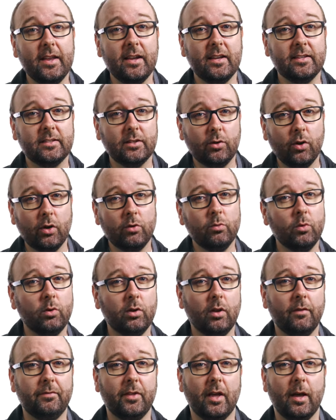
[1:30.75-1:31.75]
it's a good
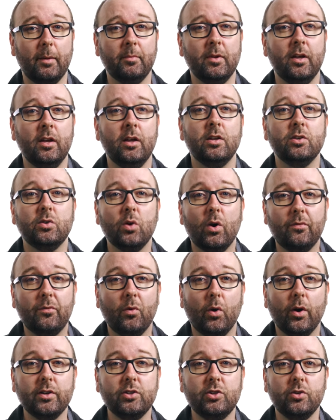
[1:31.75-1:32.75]
rule of thumb to
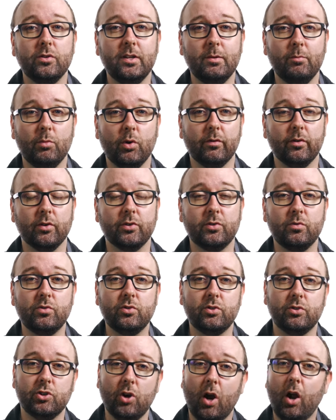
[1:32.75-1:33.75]
avoid choosing movers who
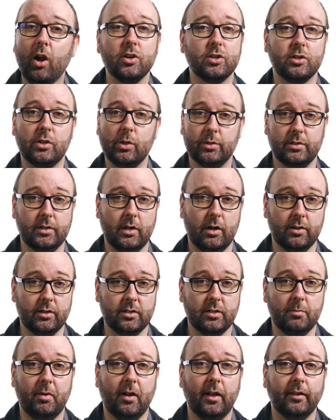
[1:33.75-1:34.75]
charge those
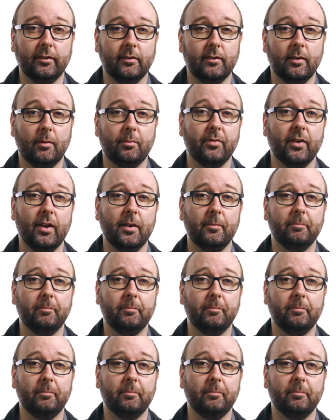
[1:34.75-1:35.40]
large deposits up front.